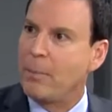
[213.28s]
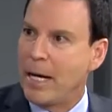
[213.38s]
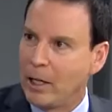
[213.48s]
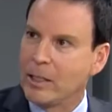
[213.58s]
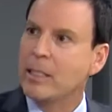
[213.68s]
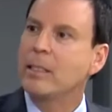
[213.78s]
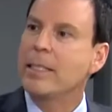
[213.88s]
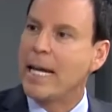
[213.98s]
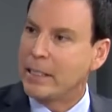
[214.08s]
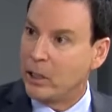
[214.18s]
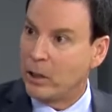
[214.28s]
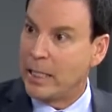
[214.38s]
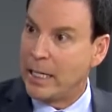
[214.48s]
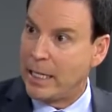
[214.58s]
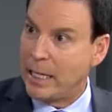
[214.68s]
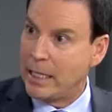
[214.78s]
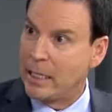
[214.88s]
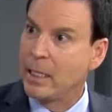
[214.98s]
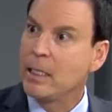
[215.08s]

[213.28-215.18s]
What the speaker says: a parent take their kid in